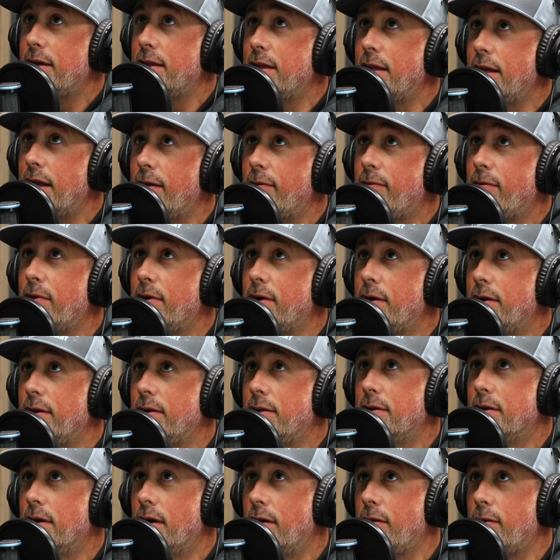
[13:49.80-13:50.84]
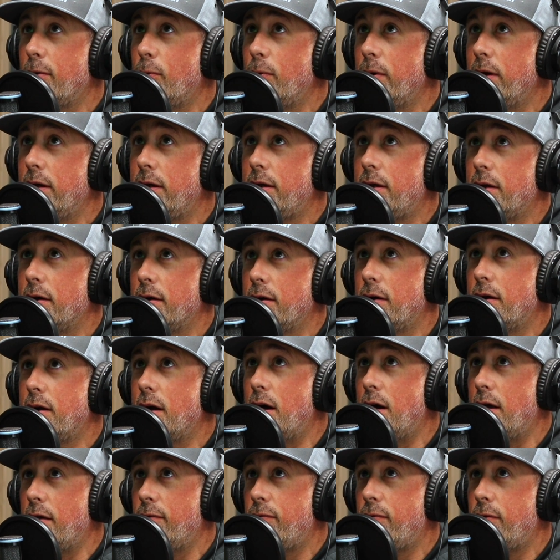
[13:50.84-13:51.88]
then every other week you're
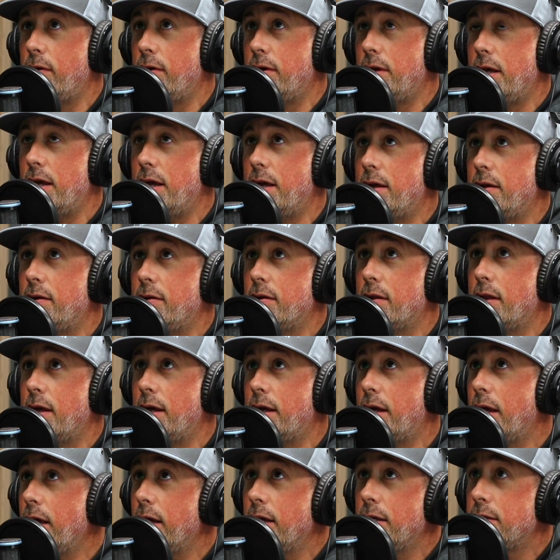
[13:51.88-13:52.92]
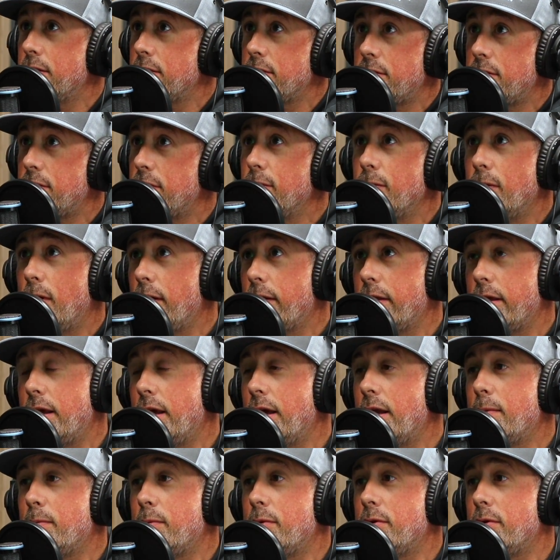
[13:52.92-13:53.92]
gone for a day and you're like, hey, just do all the animals.